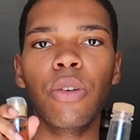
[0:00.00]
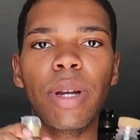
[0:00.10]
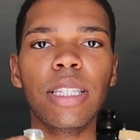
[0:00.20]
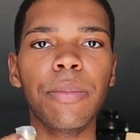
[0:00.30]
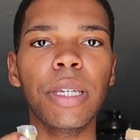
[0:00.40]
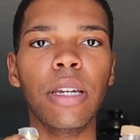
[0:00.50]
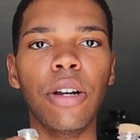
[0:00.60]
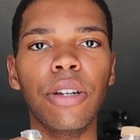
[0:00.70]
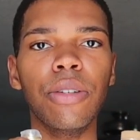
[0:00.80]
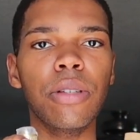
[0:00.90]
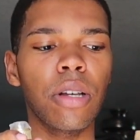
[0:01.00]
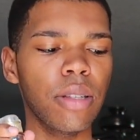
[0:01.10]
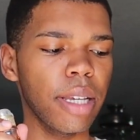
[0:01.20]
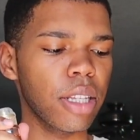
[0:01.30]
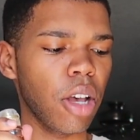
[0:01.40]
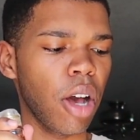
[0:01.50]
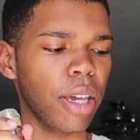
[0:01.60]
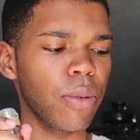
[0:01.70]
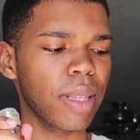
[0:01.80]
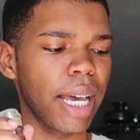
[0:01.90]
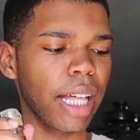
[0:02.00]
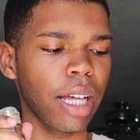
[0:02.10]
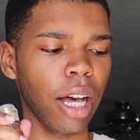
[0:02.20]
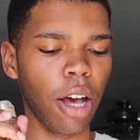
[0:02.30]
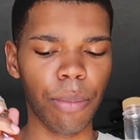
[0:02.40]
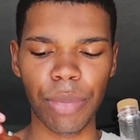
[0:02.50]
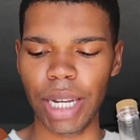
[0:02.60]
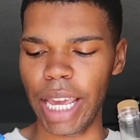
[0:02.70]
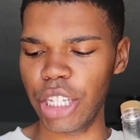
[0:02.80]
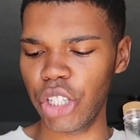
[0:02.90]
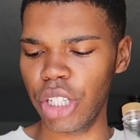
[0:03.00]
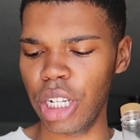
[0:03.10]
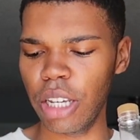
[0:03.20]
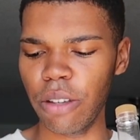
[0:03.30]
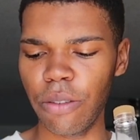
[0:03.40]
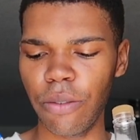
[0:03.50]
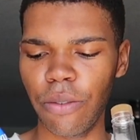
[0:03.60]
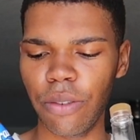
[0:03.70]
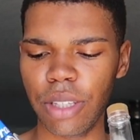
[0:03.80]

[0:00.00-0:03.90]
recipe the girl used on TikTok, it was like a combination of,